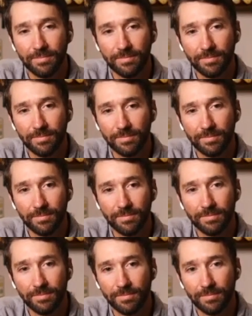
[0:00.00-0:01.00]

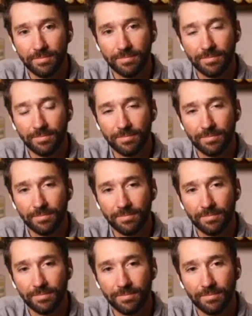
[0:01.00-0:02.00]

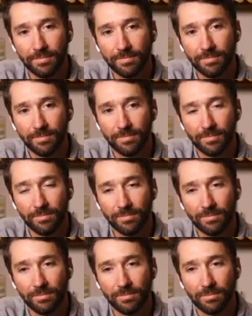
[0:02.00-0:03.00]
(not speaking)